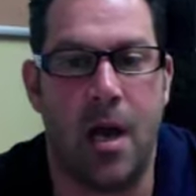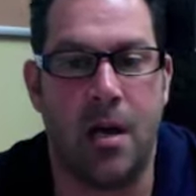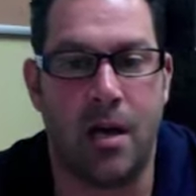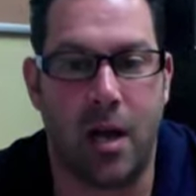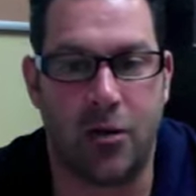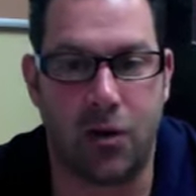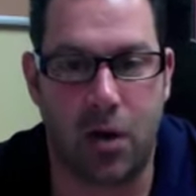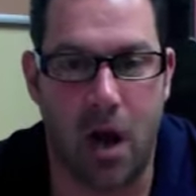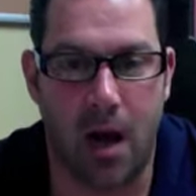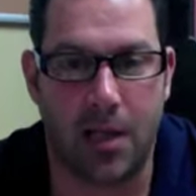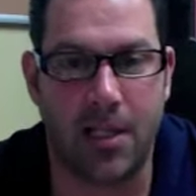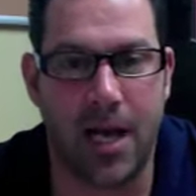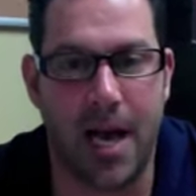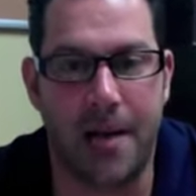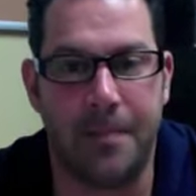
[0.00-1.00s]
nitric
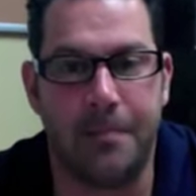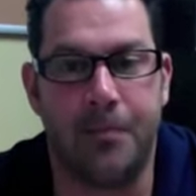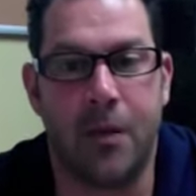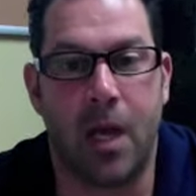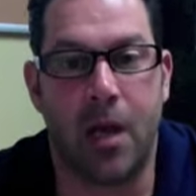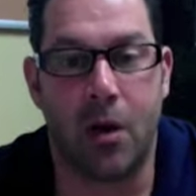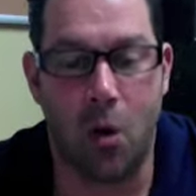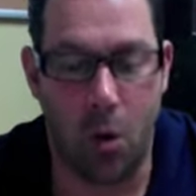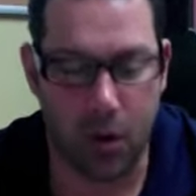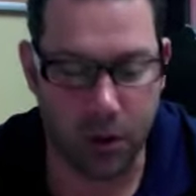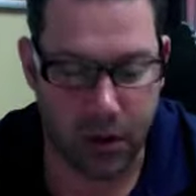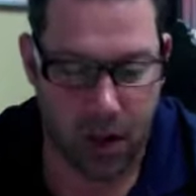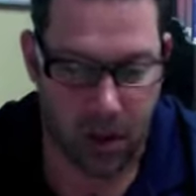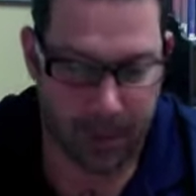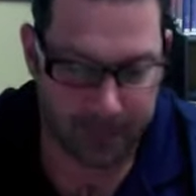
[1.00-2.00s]
oxide, and
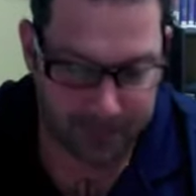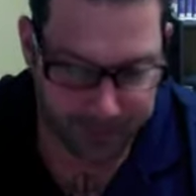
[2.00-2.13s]
cortisol.